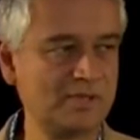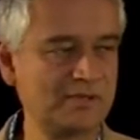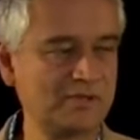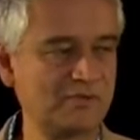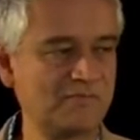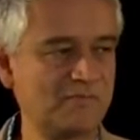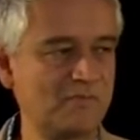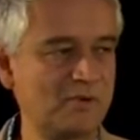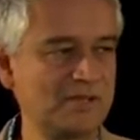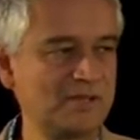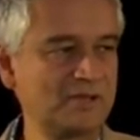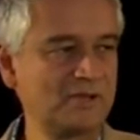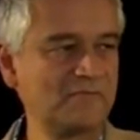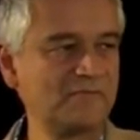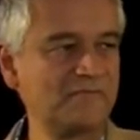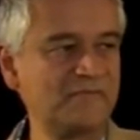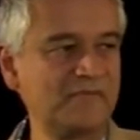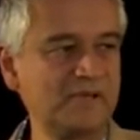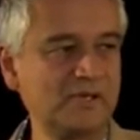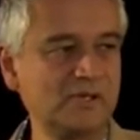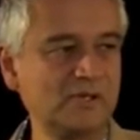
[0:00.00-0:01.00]
what
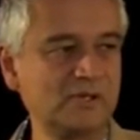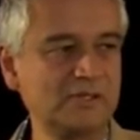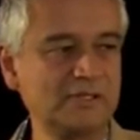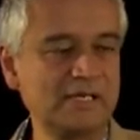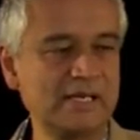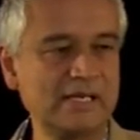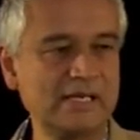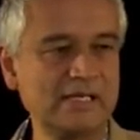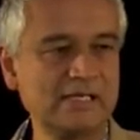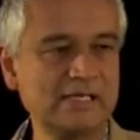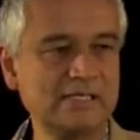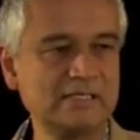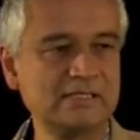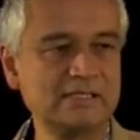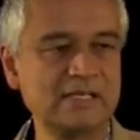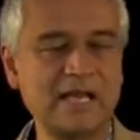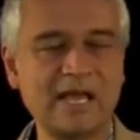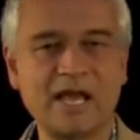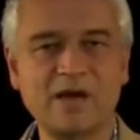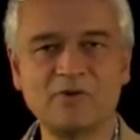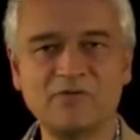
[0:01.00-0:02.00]
their field
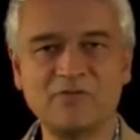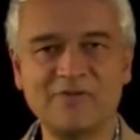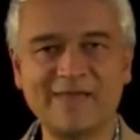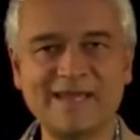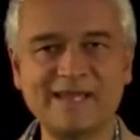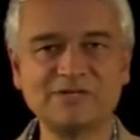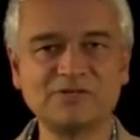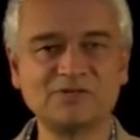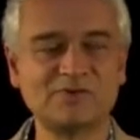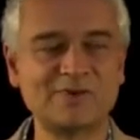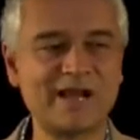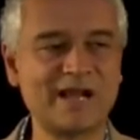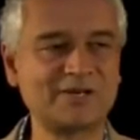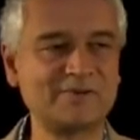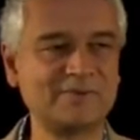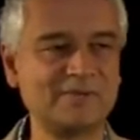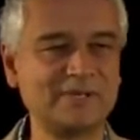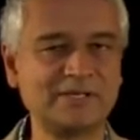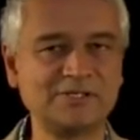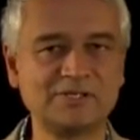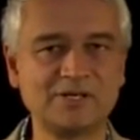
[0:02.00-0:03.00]
is, how they
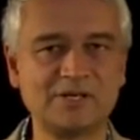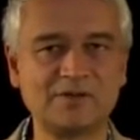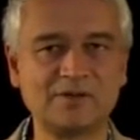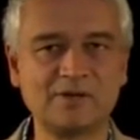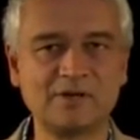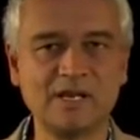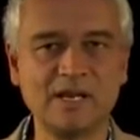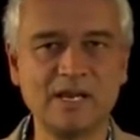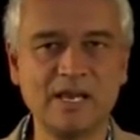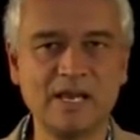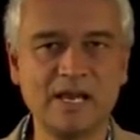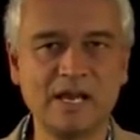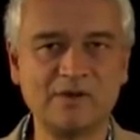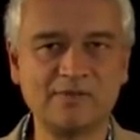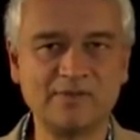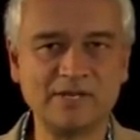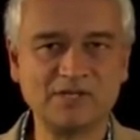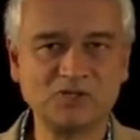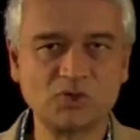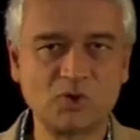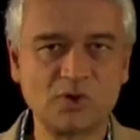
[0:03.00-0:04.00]
interact with each other,
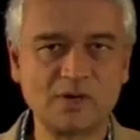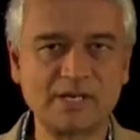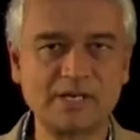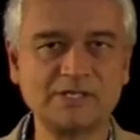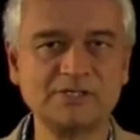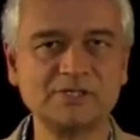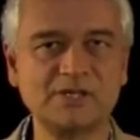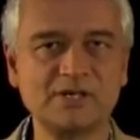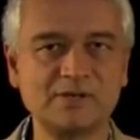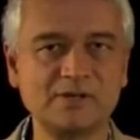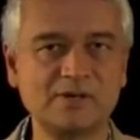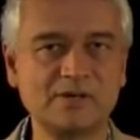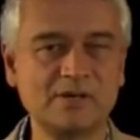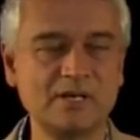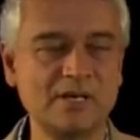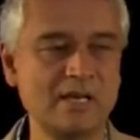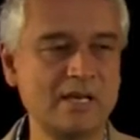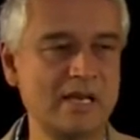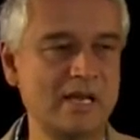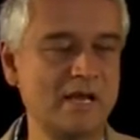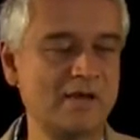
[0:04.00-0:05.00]
how they torque each
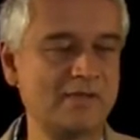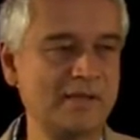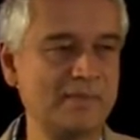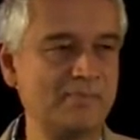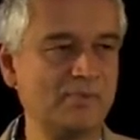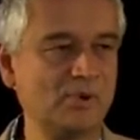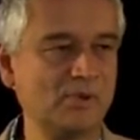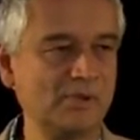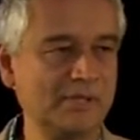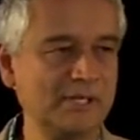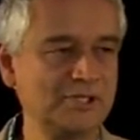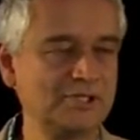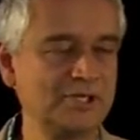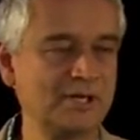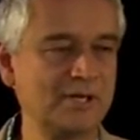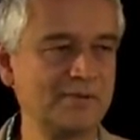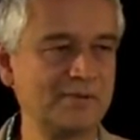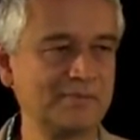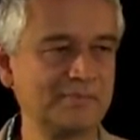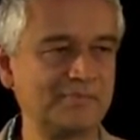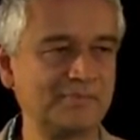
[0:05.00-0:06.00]
other, how they pull
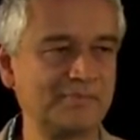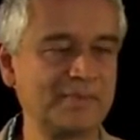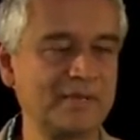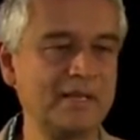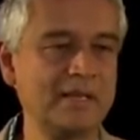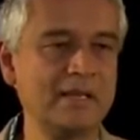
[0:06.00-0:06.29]
each other.